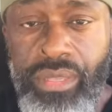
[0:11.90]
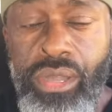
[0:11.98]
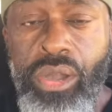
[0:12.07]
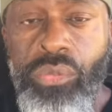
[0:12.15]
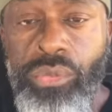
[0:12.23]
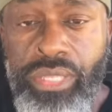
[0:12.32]

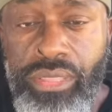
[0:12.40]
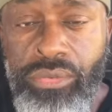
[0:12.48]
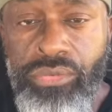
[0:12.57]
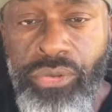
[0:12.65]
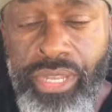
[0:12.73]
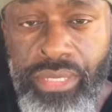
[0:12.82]
Aretha
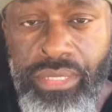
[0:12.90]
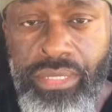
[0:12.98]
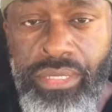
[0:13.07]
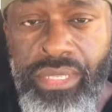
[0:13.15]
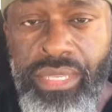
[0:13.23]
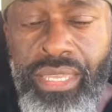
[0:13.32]

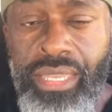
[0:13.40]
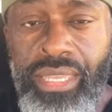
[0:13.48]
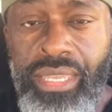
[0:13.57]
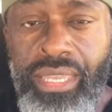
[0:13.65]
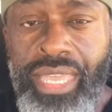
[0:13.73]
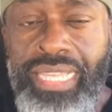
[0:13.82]
Franklin
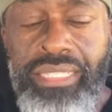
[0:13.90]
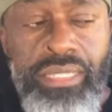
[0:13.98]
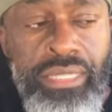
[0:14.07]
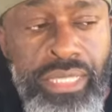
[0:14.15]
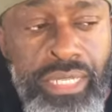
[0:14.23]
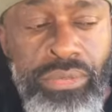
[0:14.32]
has
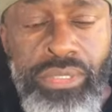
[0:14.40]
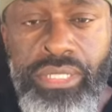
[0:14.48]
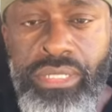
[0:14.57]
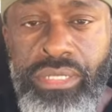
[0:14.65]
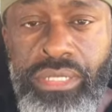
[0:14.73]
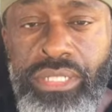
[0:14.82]

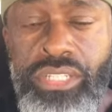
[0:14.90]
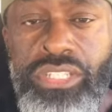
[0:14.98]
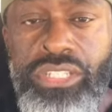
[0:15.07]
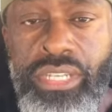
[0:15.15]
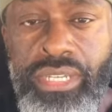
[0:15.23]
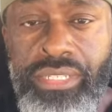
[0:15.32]
literally
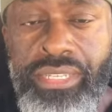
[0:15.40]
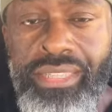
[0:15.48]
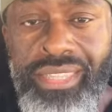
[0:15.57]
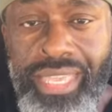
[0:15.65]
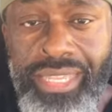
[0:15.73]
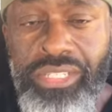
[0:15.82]
shut
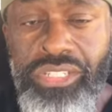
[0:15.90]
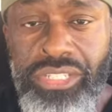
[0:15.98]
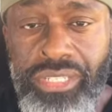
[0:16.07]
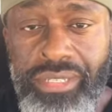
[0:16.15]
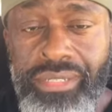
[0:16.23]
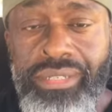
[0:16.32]
that
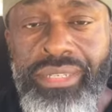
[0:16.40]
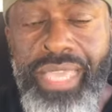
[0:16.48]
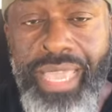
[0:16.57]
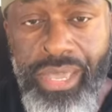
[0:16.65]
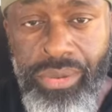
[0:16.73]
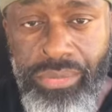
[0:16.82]
shit
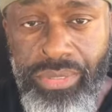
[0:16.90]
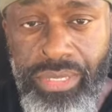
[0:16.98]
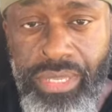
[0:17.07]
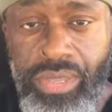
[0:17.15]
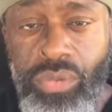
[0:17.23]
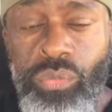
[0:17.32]
down.
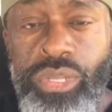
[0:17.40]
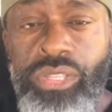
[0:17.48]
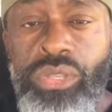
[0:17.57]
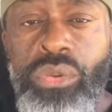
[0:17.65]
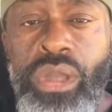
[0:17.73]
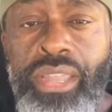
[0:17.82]

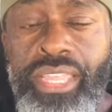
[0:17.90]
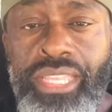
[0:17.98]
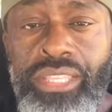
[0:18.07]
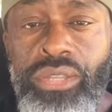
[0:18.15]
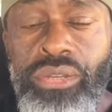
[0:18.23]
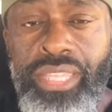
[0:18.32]
When you are
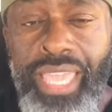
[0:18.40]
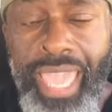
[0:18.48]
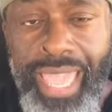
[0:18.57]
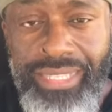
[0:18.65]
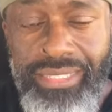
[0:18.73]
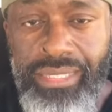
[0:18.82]
in your
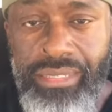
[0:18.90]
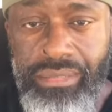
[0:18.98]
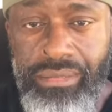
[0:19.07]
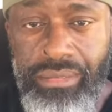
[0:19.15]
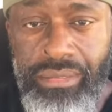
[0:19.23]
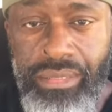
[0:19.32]
casket
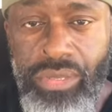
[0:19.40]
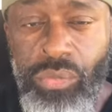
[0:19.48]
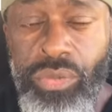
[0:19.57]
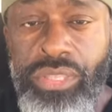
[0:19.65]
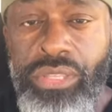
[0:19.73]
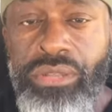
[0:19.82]

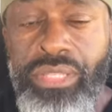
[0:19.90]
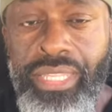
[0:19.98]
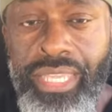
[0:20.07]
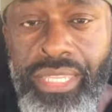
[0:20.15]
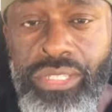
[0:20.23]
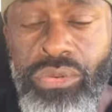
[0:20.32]
with your
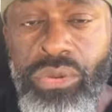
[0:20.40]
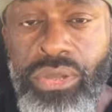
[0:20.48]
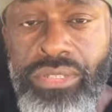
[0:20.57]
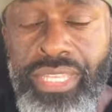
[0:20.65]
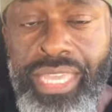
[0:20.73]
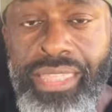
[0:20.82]
legs
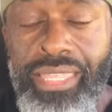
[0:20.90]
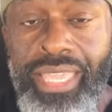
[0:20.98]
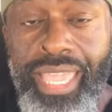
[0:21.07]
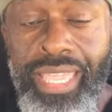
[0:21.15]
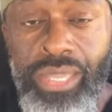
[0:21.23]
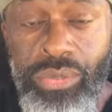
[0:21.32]
crossed at the
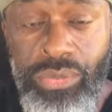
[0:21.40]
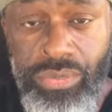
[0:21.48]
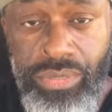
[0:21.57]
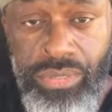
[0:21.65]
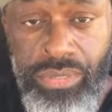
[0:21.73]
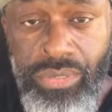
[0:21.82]

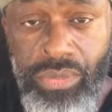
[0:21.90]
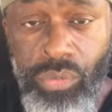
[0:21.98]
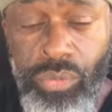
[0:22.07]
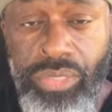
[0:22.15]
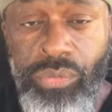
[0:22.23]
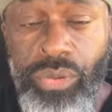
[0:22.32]
ankles
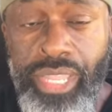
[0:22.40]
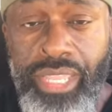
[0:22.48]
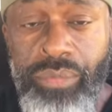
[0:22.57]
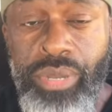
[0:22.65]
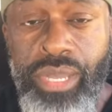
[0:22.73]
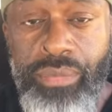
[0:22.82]
with
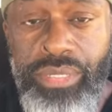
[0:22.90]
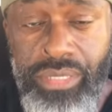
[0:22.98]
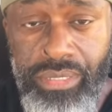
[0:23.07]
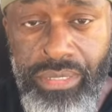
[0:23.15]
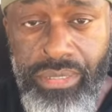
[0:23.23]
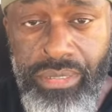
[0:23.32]
red pumps
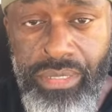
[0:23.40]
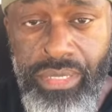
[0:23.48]
on,